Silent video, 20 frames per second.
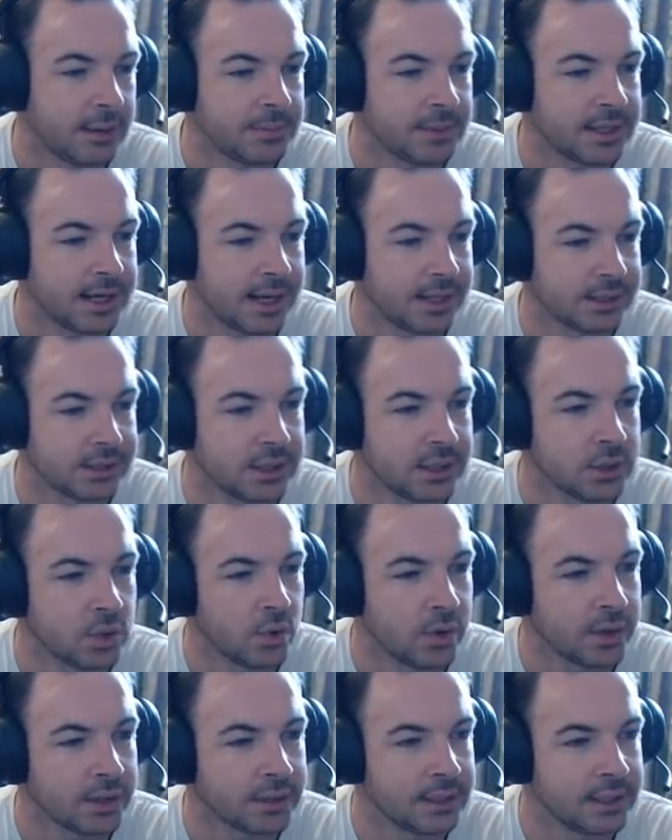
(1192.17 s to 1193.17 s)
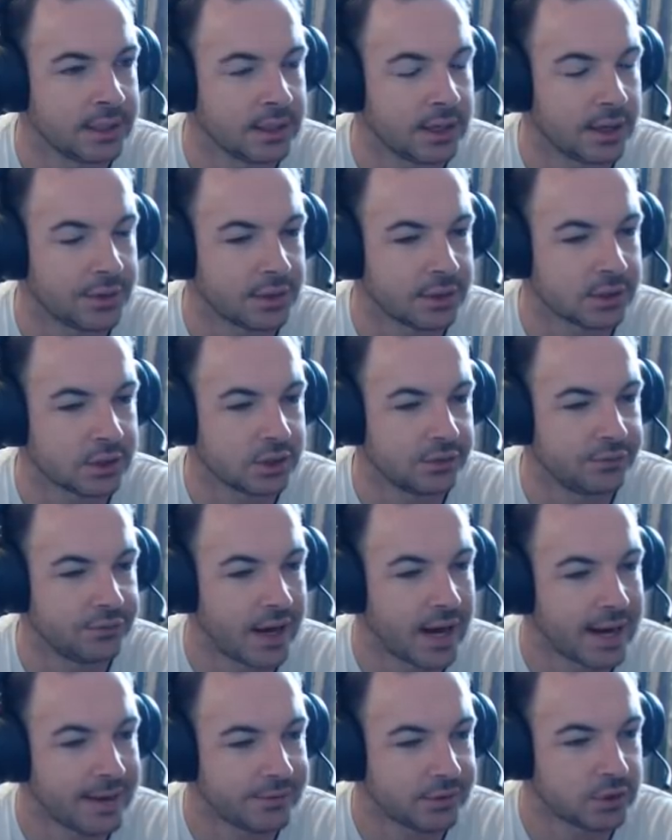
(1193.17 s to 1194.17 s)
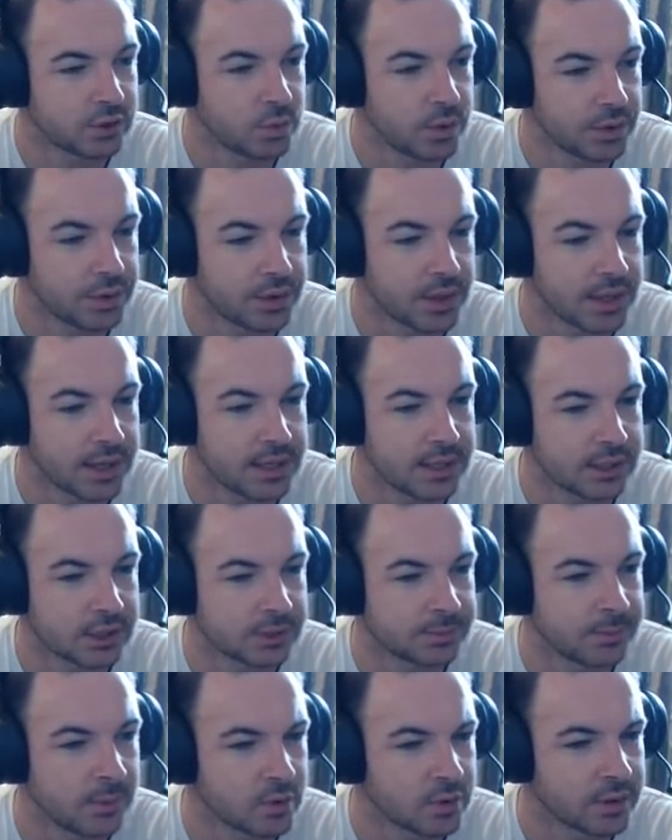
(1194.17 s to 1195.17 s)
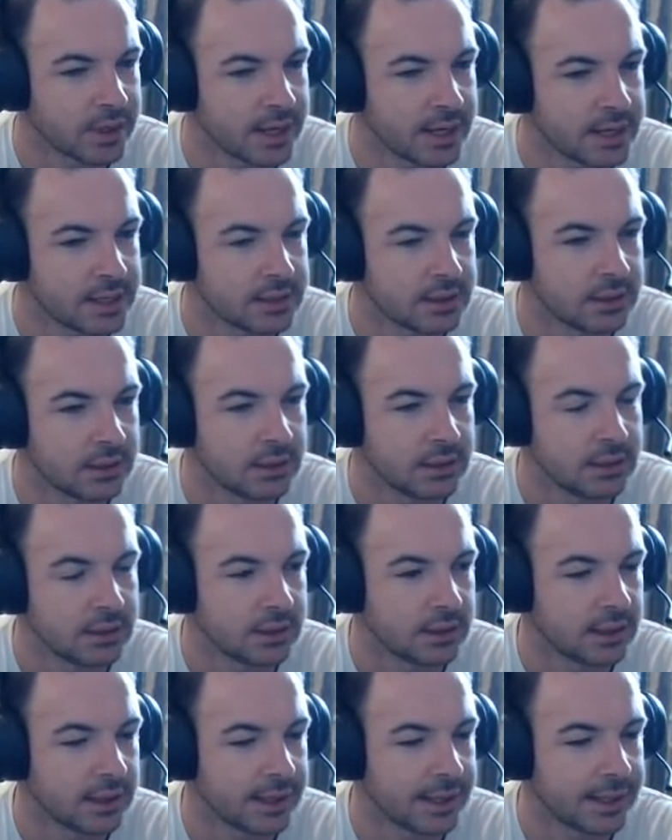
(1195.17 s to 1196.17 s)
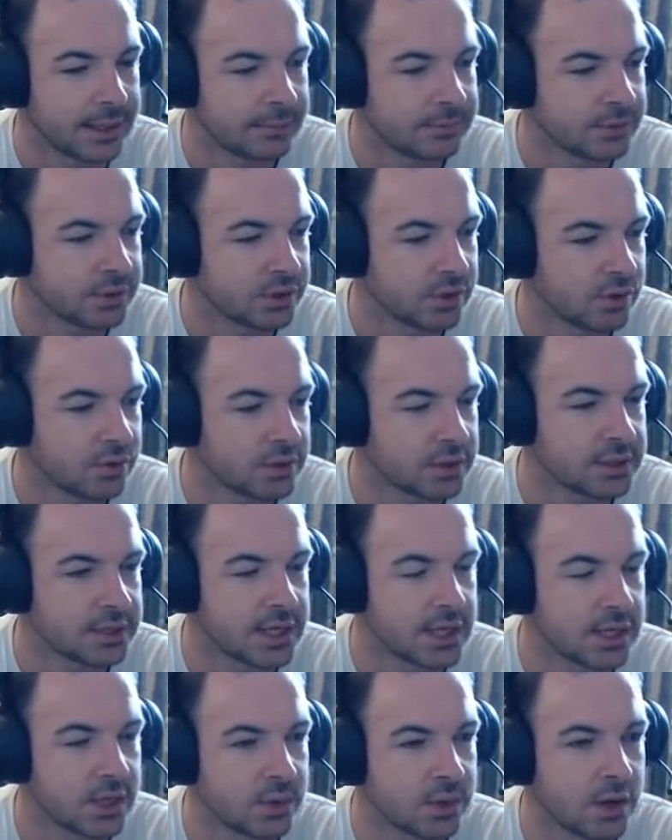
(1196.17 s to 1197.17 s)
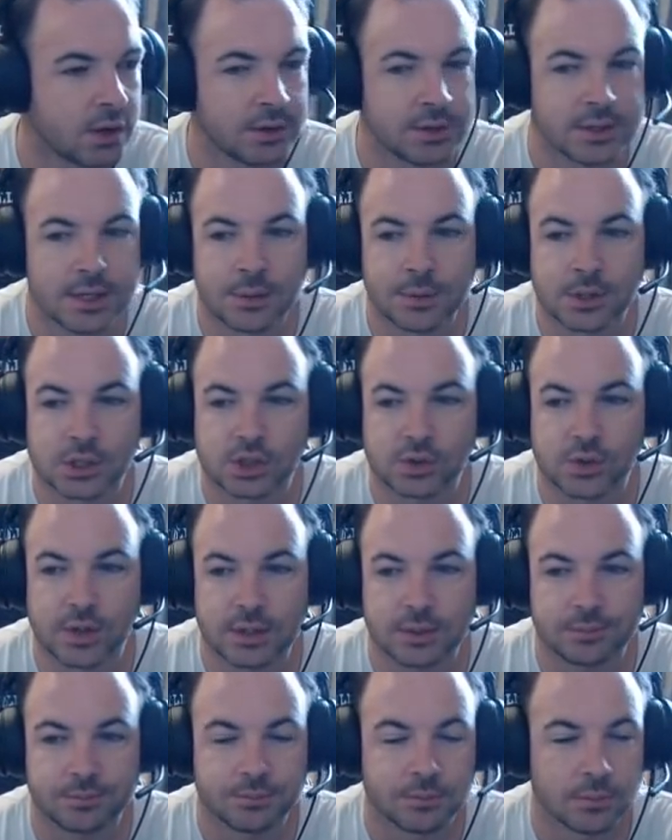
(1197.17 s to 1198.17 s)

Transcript: Ghazi, annoyingly, I think, survives with a smoke grenade, so continuing on down the street.